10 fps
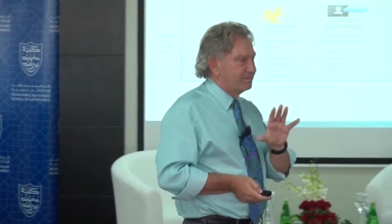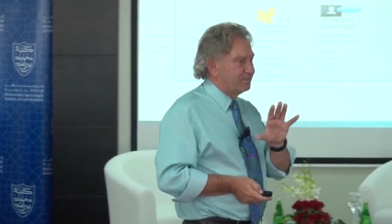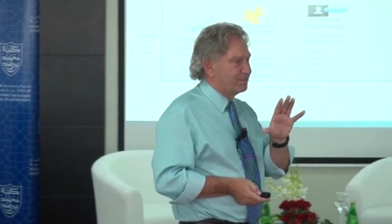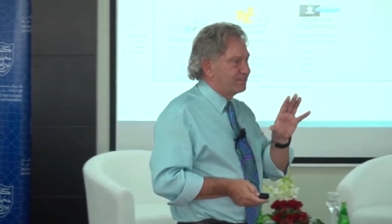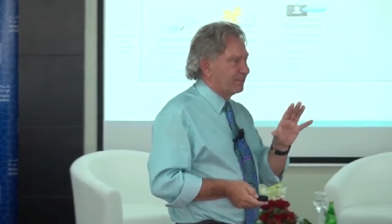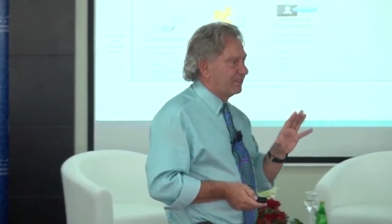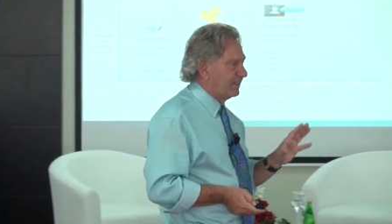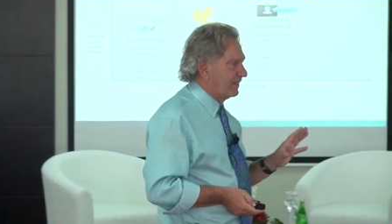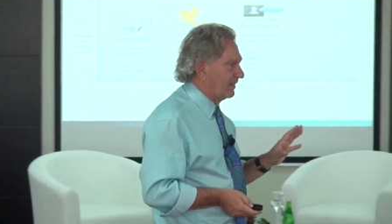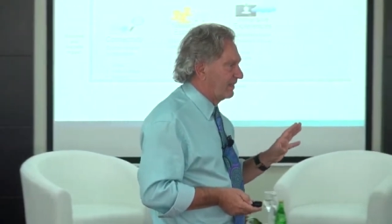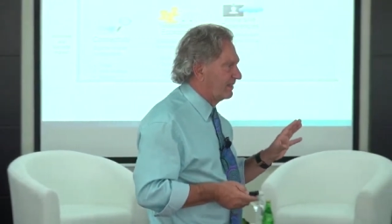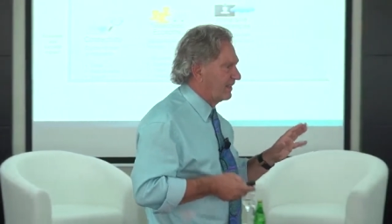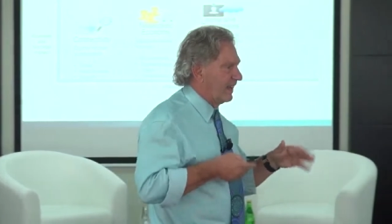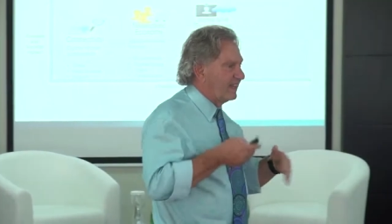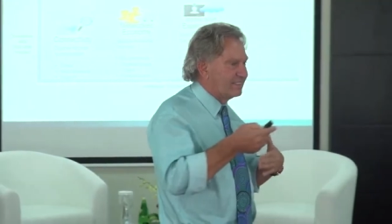studying
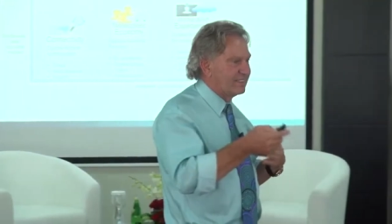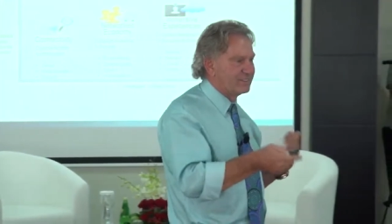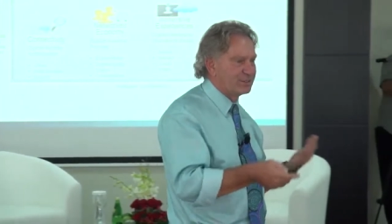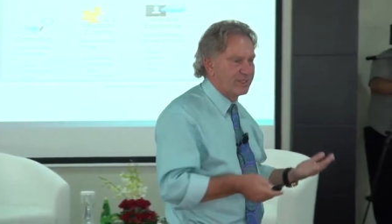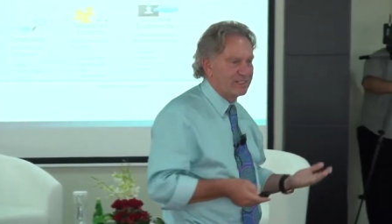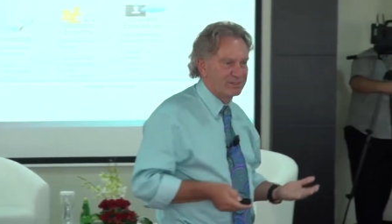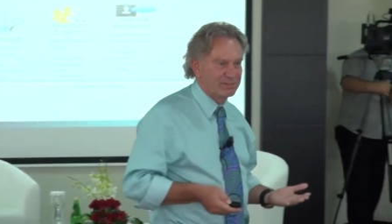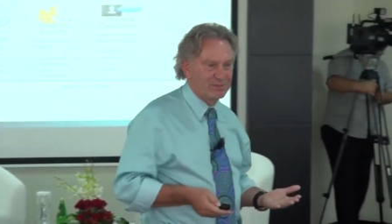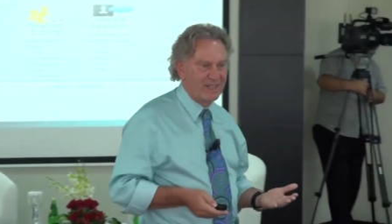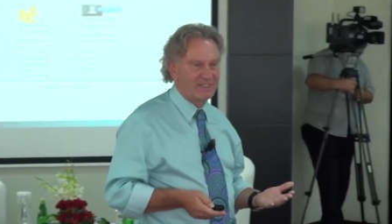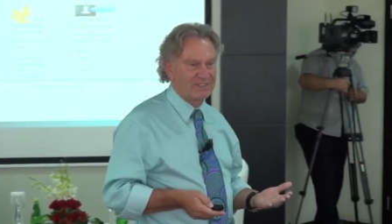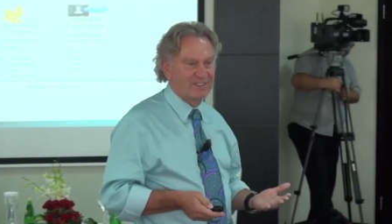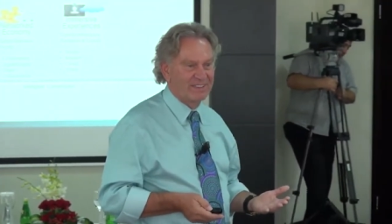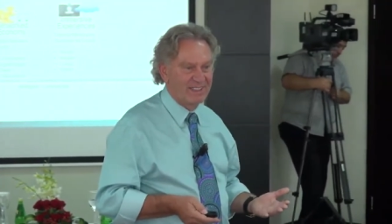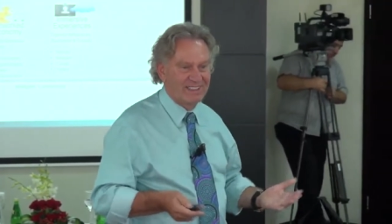access to information.